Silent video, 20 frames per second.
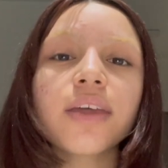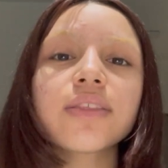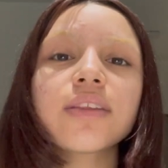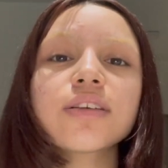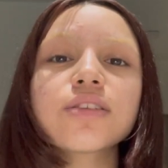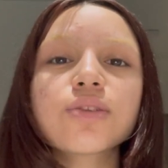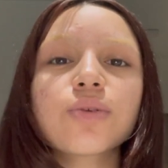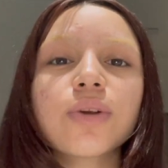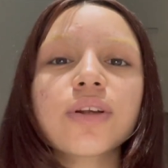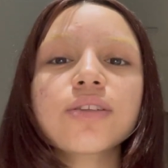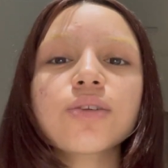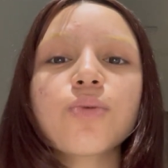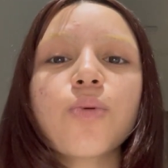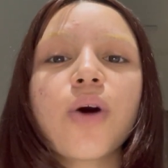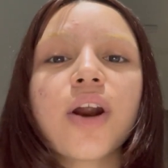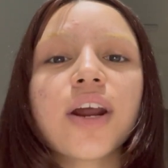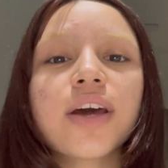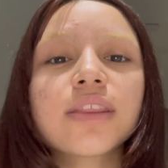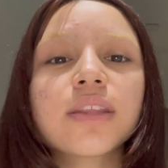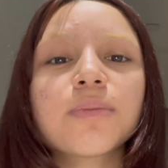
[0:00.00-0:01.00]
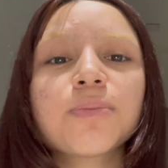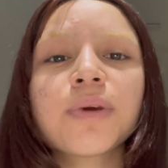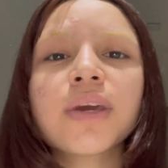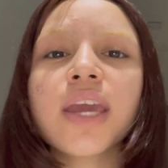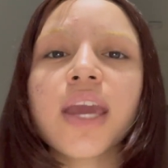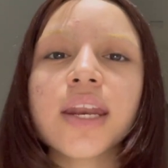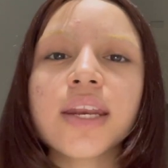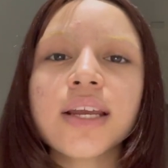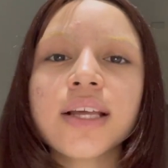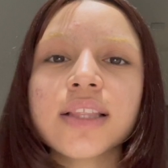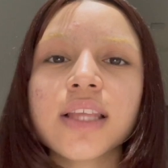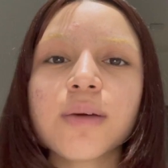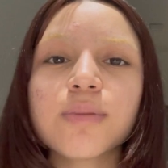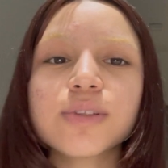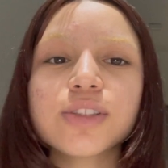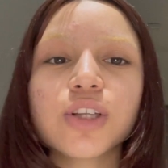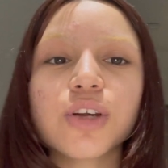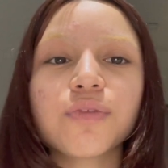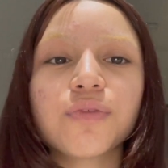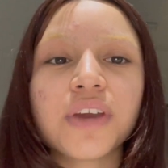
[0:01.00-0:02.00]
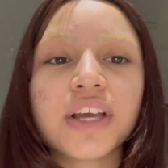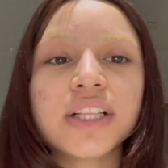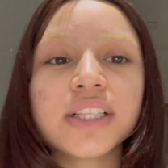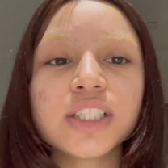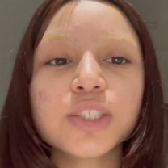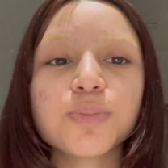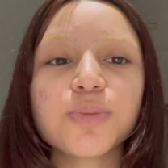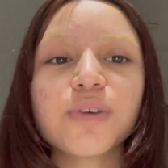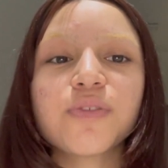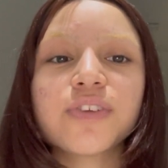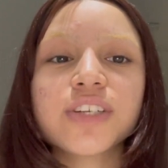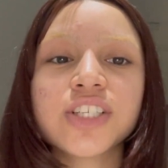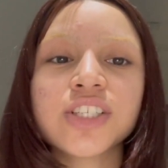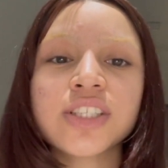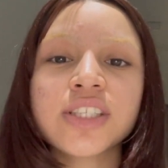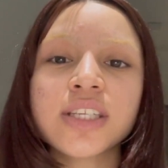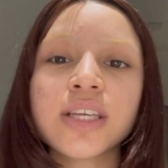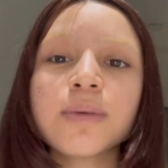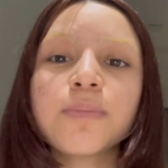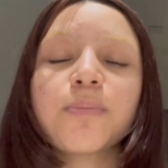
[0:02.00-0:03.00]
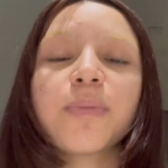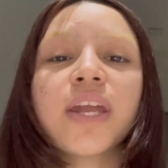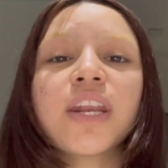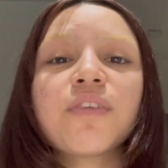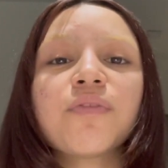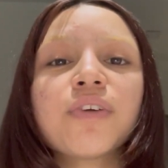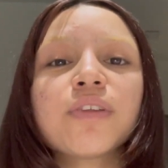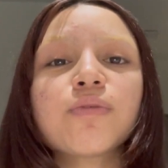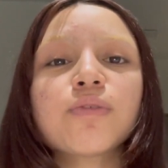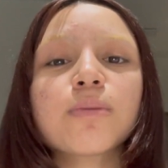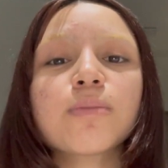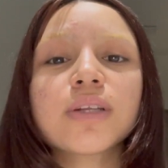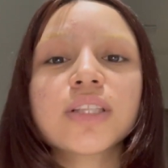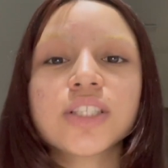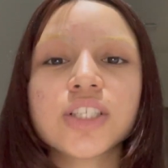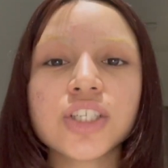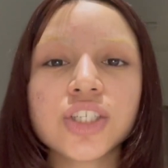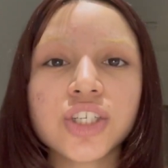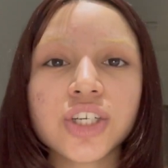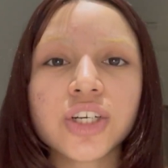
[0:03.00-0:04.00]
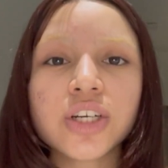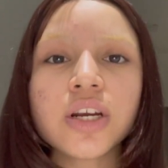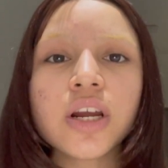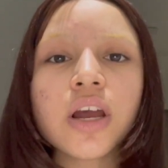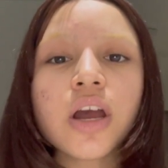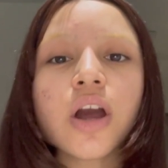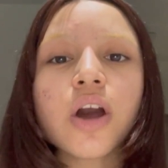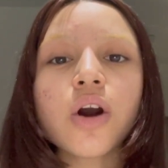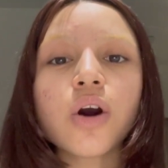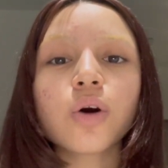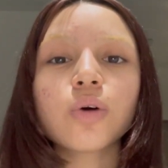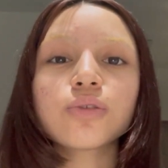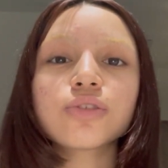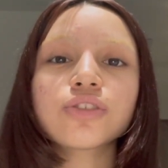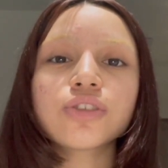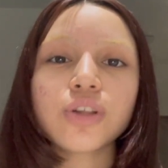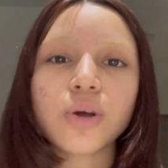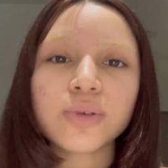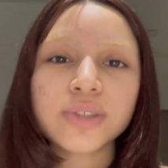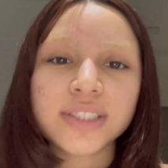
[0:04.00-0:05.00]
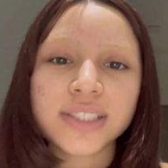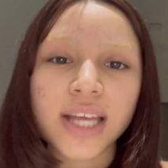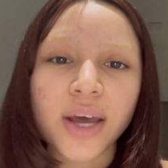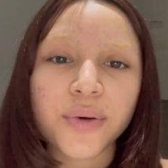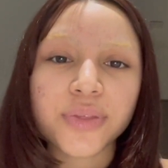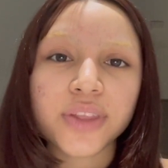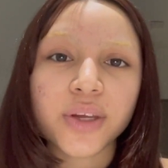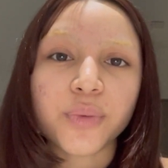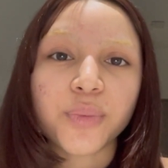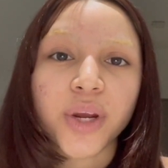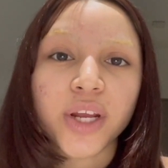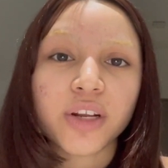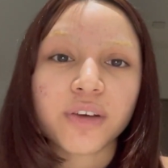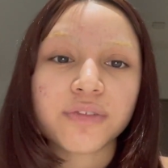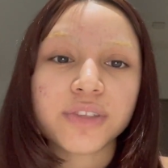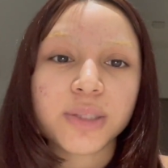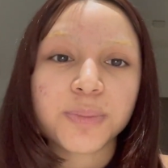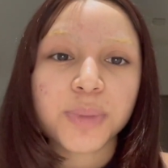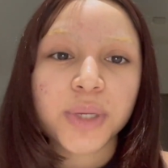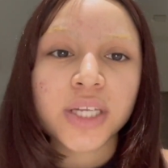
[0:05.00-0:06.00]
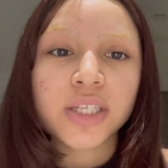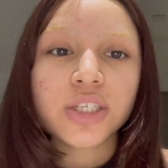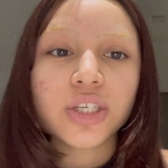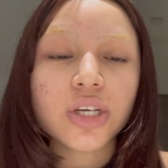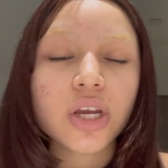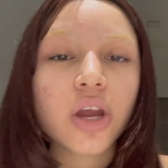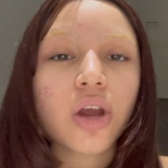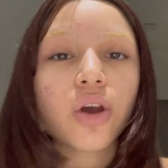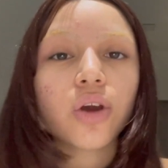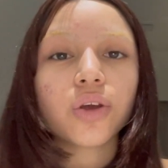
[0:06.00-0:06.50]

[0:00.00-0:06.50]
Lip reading: The students who are at the beginning levels of English proficiency benefit from a teacher who slows down the rate of speech,